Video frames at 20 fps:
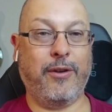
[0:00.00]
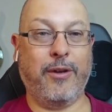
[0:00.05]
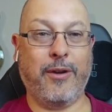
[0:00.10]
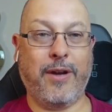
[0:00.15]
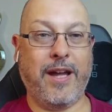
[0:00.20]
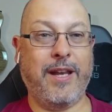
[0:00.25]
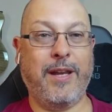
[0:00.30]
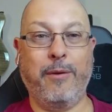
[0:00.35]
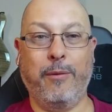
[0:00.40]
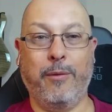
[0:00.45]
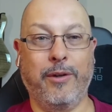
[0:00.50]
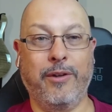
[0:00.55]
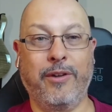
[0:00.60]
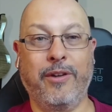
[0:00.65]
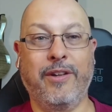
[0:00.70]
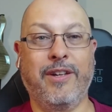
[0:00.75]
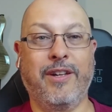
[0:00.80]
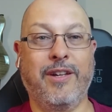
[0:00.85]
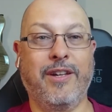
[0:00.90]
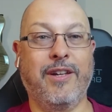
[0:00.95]
know anyone
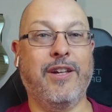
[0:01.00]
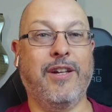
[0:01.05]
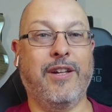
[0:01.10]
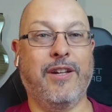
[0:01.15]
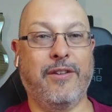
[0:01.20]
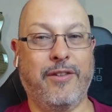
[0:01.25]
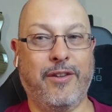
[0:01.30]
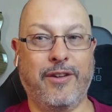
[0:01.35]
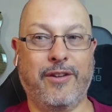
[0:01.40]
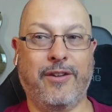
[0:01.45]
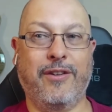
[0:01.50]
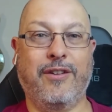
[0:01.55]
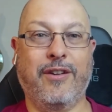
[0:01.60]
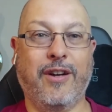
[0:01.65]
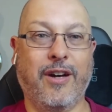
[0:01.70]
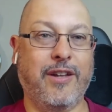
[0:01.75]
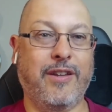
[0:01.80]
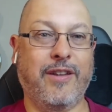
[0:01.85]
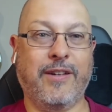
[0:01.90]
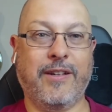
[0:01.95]
that can
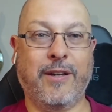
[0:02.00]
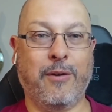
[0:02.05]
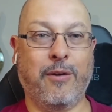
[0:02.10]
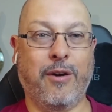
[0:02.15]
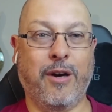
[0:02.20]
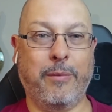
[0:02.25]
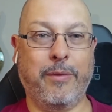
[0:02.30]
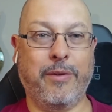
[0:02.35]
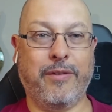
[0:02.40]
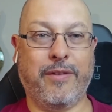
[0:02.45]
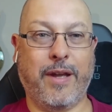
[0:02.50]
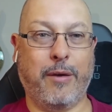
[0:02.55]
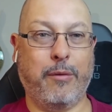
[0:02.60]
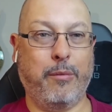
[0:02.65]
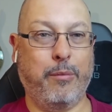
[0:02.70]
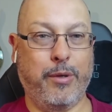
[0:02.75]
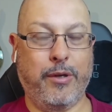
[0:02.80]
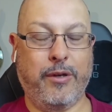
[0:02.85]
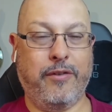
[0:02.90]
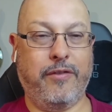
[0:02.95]
write their requirements down
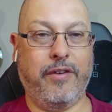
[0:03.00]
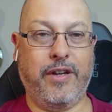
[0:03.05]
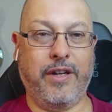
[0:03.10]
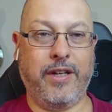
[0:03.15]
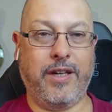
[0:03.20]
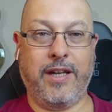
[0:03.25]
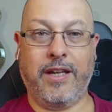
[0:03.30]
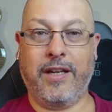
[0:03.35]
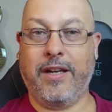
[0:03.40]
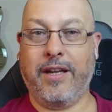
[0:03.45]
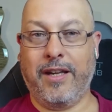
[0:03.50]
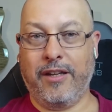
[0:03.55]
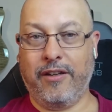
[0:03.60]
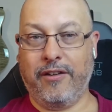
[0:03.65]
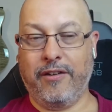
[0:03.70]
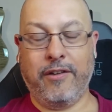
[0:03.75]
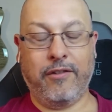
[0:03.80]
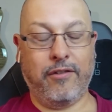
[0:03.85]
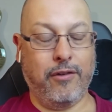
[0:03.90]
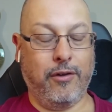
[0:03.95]
perfectly in
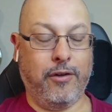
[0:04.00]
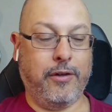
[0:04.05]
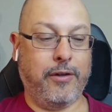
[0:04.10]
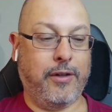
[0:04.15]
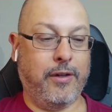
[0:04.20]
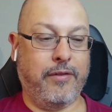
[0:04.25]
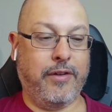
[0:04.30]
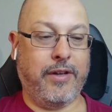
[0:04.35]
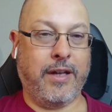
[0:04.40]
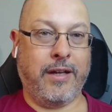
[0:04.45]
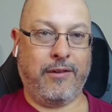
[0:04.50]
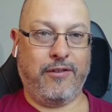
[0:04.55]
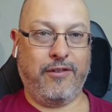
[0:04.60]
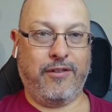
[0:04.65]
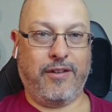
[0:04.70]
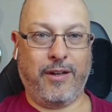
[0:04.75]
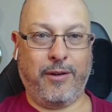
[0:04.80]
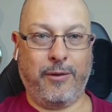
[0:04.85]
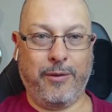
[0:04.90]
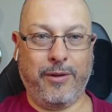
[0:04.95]
English or another natural
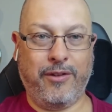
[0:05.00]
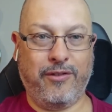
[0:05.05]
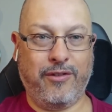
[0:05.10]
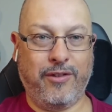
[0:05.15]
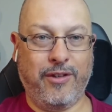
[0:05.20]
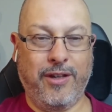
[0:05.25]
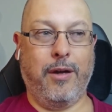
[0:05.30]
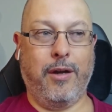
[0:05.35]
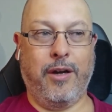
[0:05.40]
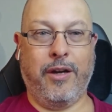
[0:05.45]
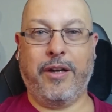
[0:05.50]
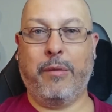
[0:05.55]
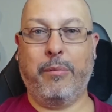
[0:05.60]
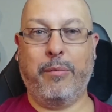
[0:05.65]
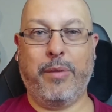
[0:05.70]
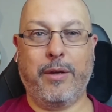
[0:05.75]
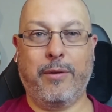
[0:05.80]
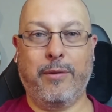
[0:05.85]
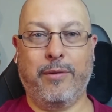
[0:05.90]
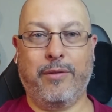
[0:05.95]
language and
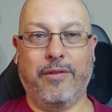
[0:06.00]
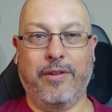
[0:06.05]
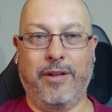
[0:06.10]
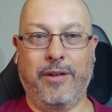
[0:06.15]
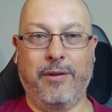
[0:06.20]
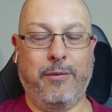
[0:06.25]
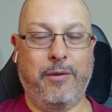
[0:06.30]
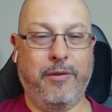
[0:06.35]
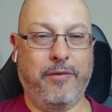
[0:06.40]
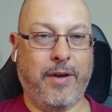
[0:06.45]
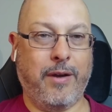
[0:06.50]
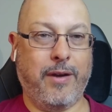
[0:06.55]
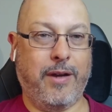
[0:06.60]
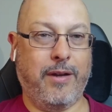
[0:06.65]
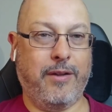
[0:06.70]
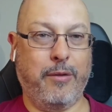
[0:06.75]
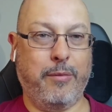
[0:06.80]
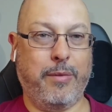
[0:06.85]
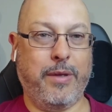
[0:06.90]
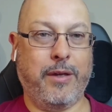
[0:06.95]
ambiguously without
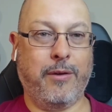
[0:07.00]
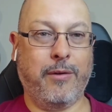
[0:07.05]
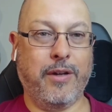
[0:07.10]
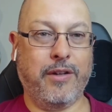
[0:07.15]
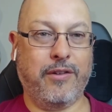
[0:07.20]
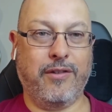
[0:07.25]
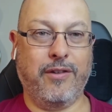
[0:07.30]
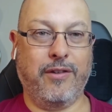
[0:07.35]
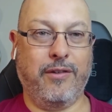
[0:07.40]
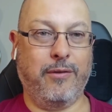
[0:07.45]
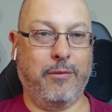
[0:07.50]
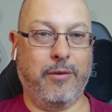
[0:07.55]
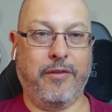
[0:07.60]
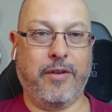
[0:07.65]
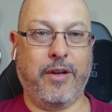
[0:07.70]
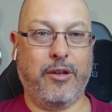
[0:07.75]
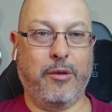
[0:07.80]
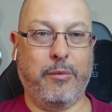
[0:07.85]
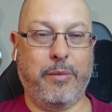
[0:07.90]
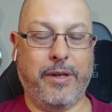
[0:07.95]
there being questions,
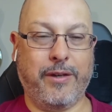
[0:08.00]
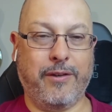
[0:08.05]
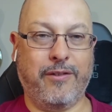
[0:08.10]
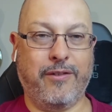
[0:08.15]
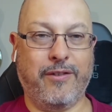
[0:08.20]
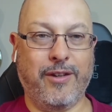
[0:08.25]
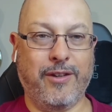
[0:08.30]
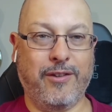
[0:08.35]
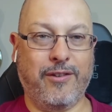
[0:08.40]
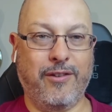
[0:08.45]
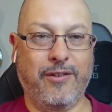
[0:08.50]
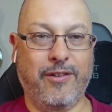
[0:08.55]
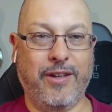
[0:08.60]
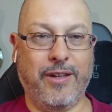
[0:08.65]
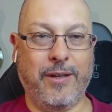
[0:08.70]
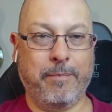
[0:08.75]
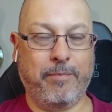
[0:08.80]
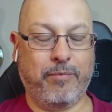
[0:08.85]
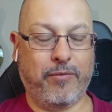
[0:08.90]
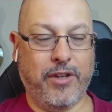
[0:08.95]
without there being uncertainty.
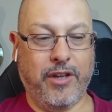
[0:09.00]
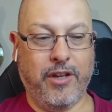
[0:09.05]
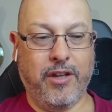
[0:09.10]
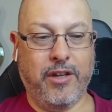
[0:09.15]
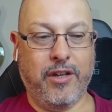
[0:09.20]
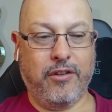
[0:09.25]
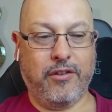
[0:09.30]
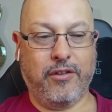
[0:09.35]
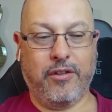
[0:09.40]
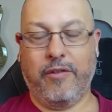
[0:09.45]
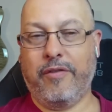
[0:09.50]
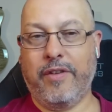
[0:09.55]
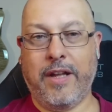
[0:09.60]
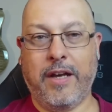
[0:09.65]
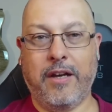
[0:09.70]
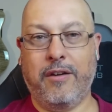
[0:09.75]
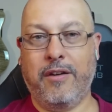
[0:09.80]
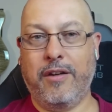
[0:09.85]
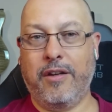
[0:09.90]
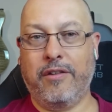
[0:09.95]
So for
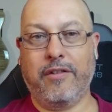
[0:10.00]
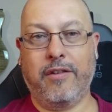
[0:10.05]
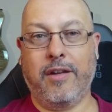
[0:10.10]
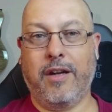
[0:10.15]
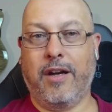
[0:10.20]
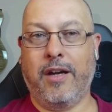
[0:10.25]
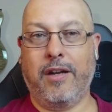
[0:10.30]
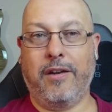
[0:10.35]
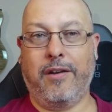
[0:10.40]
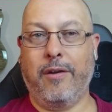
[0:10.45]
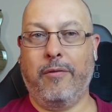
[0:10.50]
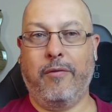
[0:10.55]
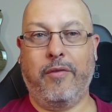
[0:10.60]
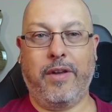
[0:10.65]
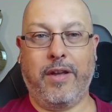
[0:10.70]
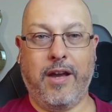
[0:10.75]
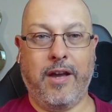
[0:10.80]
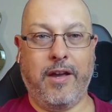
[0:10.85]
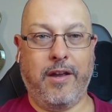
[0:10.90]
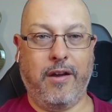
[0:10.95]
that reason, I don't think
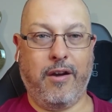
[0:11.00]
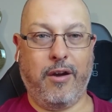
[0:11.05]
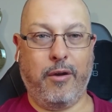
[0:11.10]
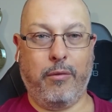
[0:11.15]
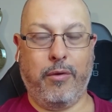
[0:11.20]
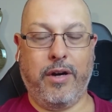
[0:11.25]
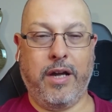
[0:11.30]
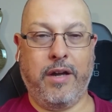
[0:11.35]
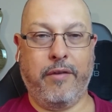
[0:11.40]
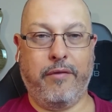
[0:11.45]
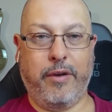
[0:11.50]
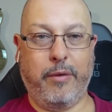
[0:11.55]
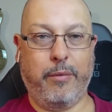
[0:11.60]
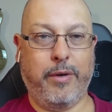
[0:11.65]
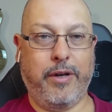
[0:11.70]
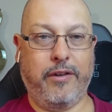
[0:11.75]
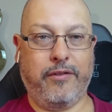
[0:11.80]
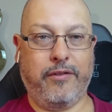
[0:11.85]
AI will ever replace